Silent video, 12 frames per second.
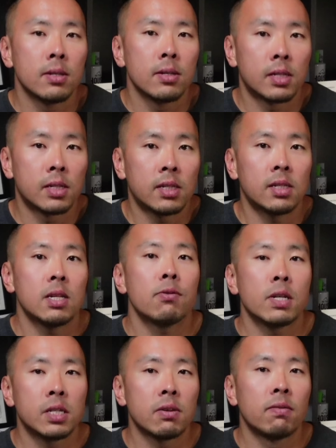
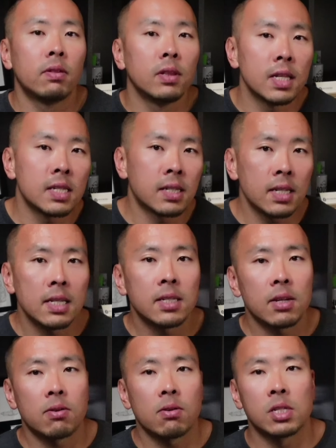series of listings
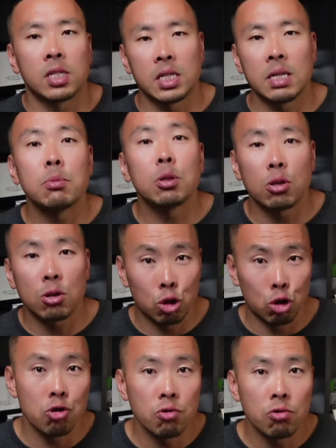that are similar
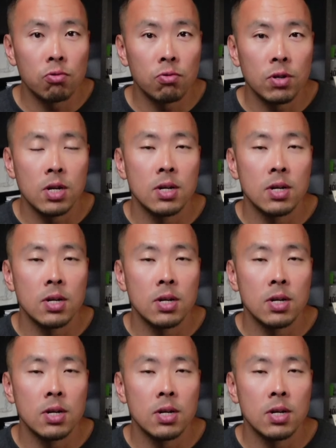to